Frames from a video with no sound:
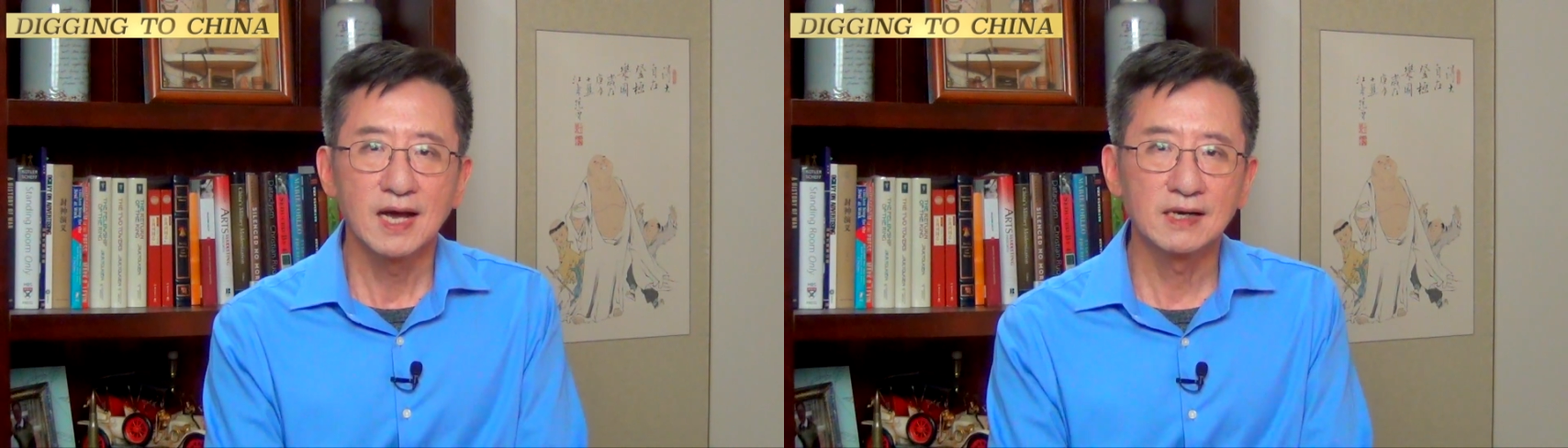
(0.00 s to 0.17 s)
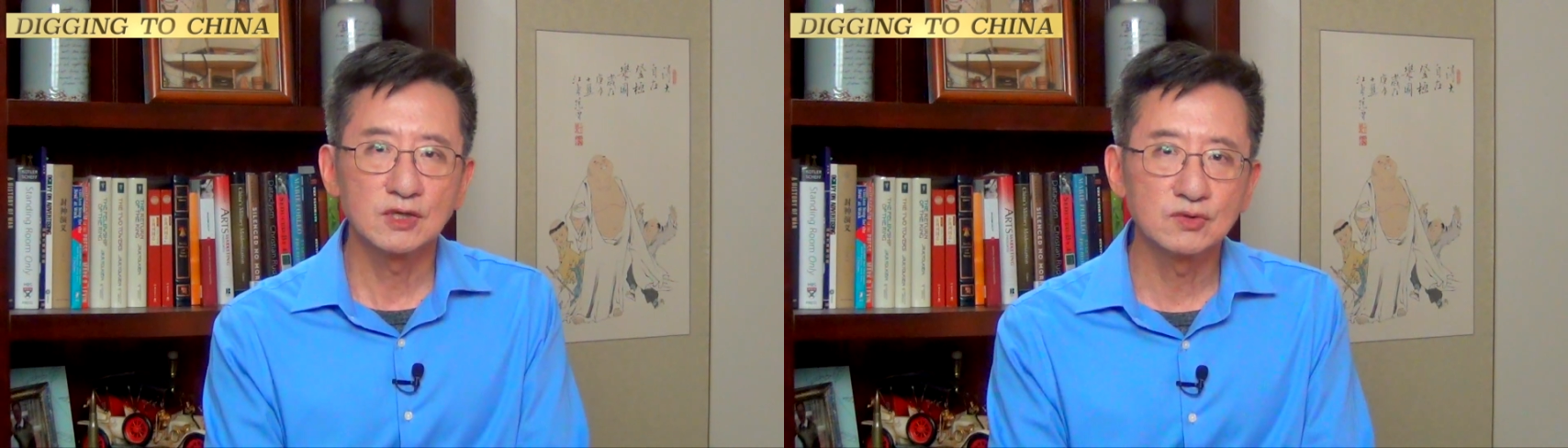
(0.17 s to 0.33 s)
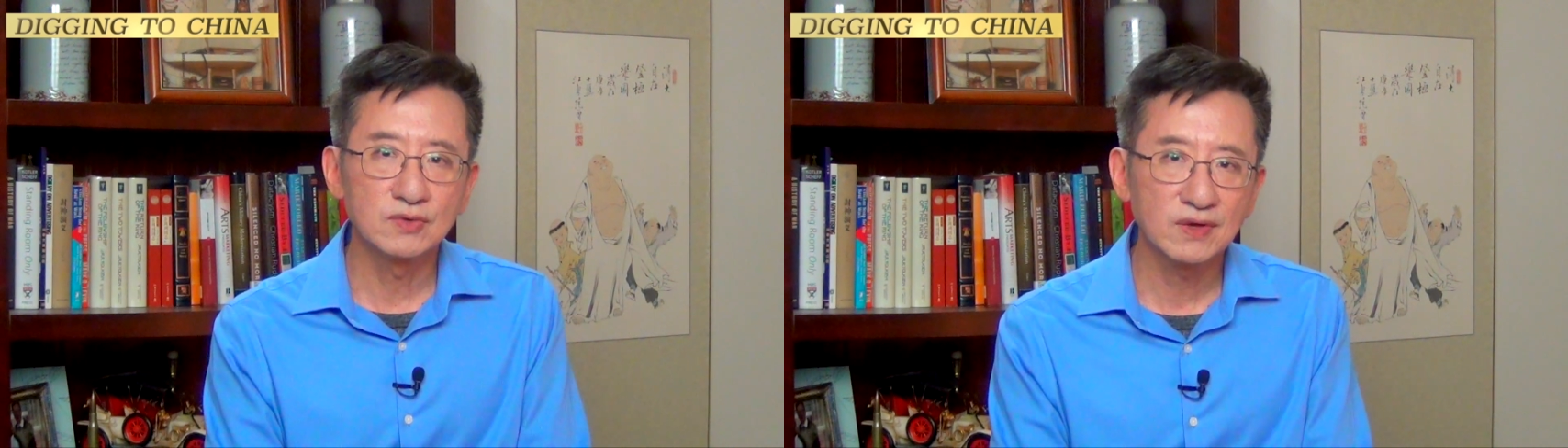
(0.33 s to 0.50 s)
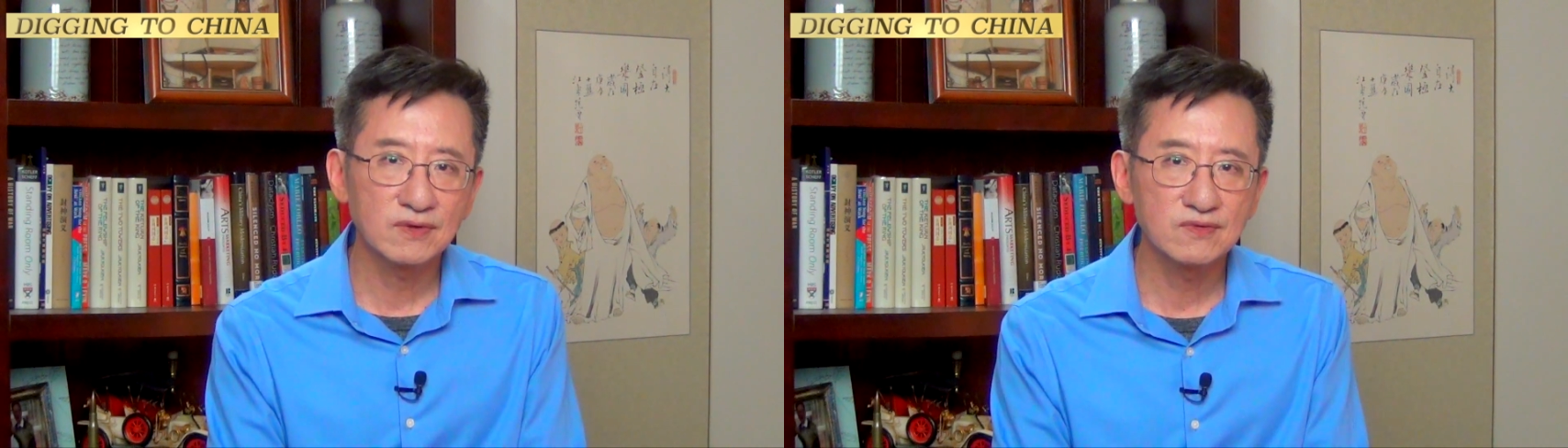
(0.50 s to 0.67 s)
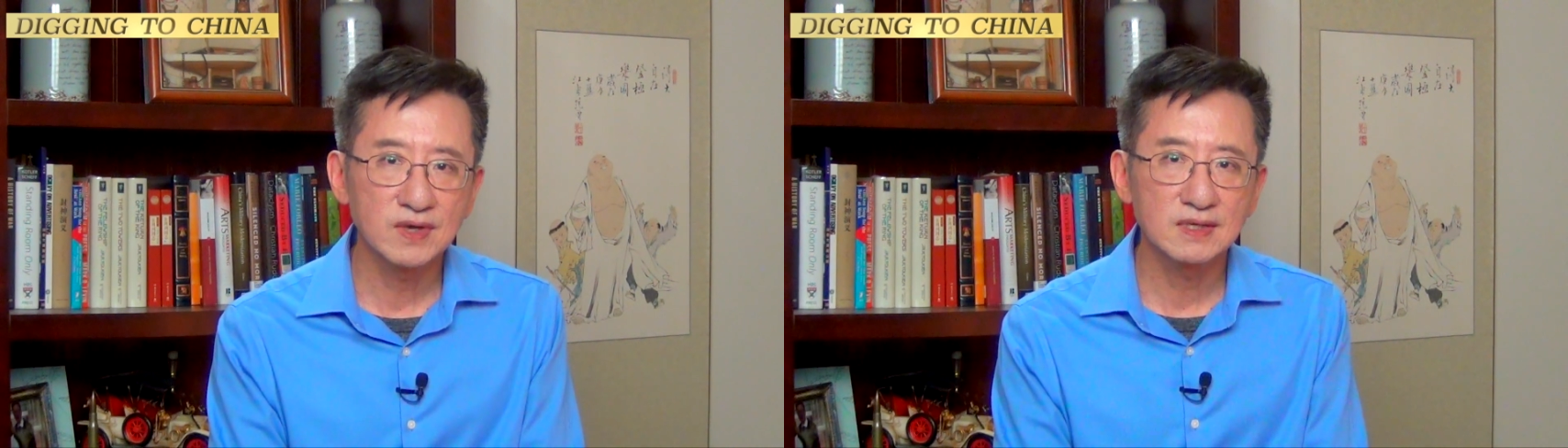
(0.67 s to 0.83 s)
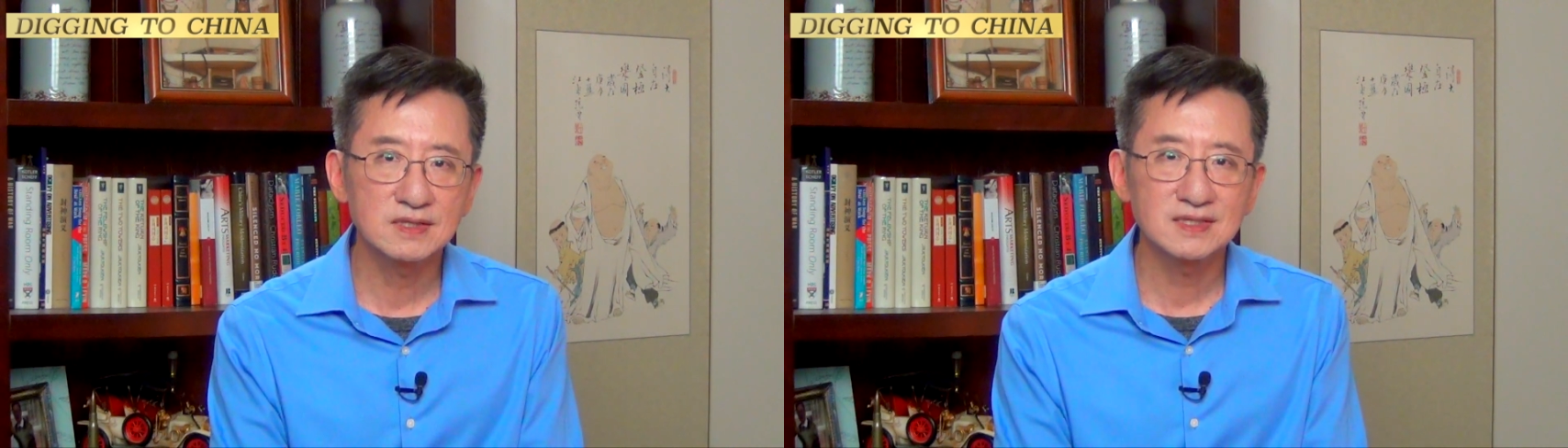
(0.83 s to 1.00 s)
and doing
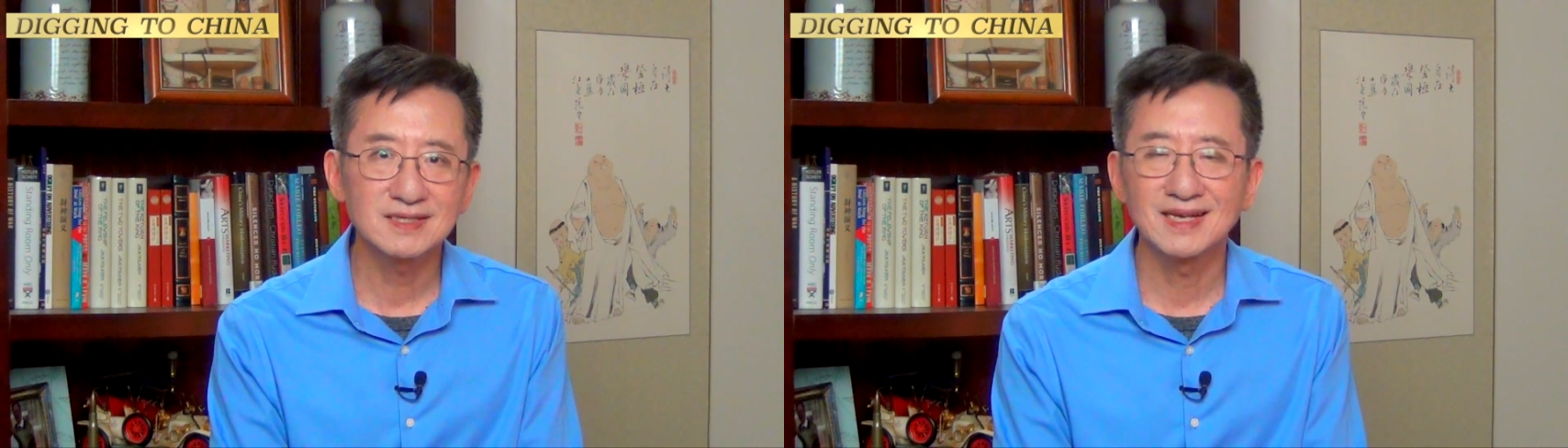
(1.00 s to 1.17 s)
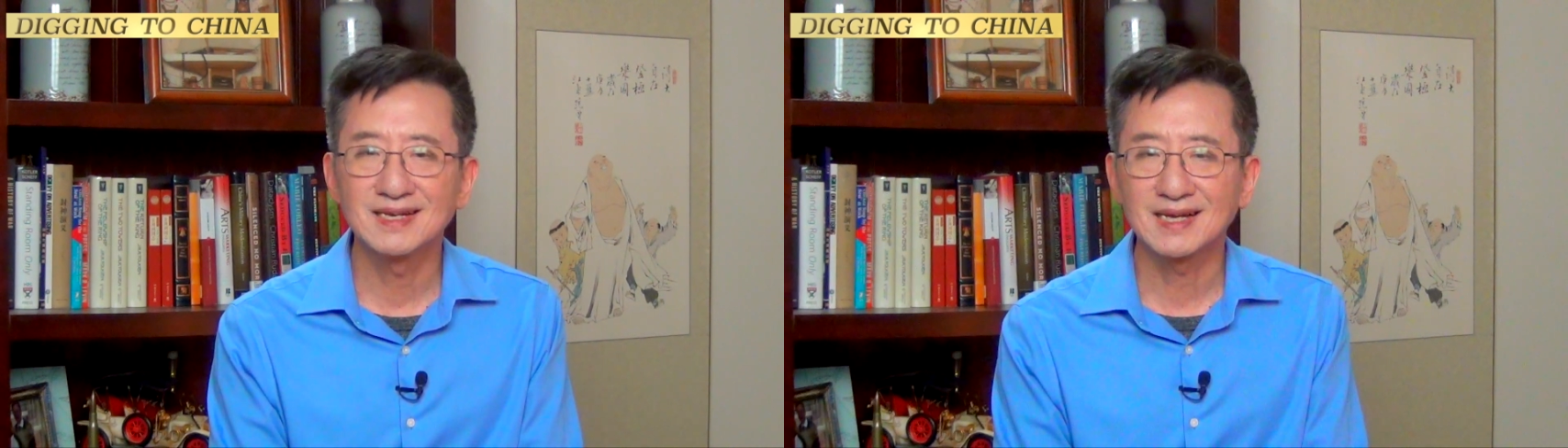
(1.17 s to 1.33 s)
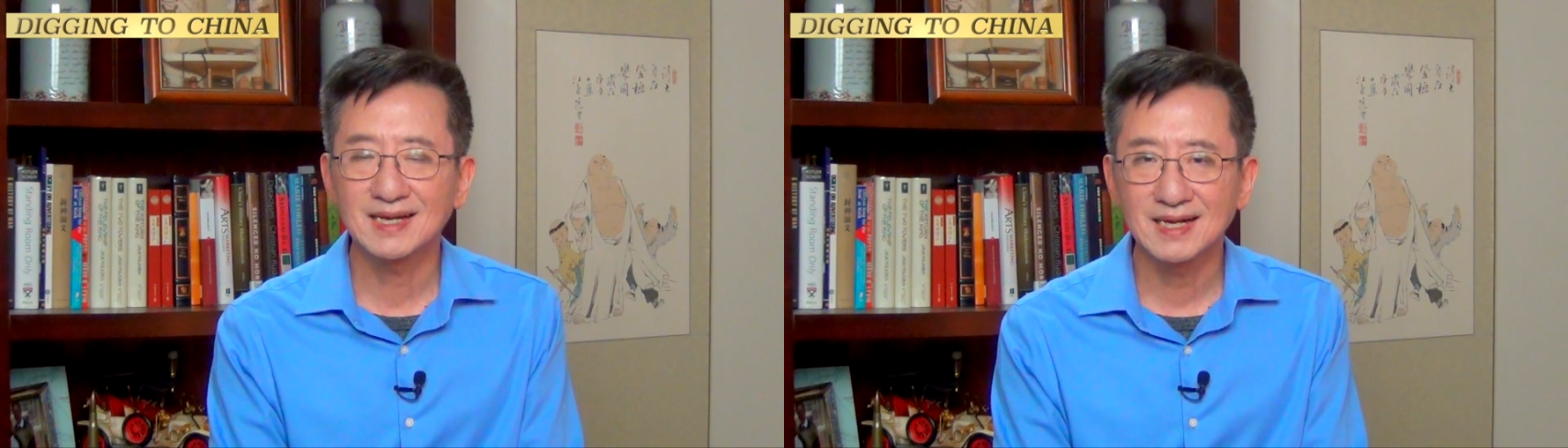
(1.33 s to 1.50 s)
things in a